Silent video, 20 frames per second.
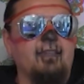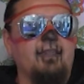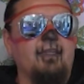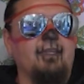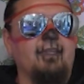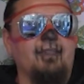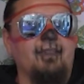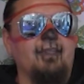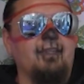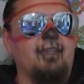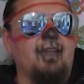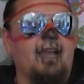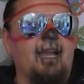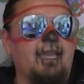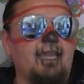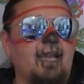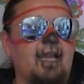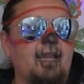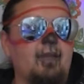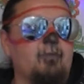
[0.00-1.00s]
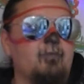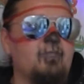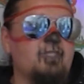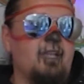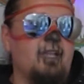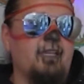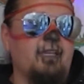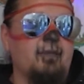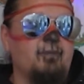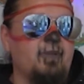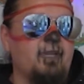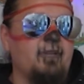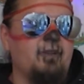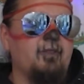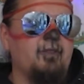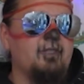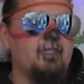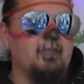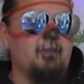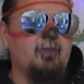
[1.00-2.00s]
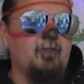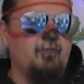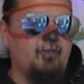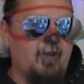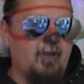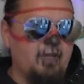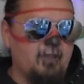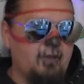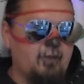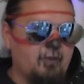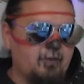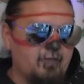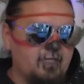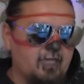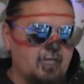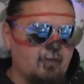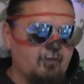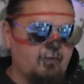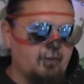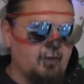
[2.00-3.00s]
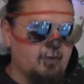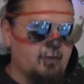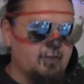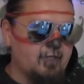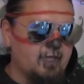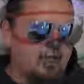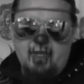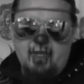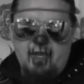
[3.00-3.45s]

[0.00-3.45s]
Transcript: It, it I, I, almost like it better than some of the Friday the Thirteenth films.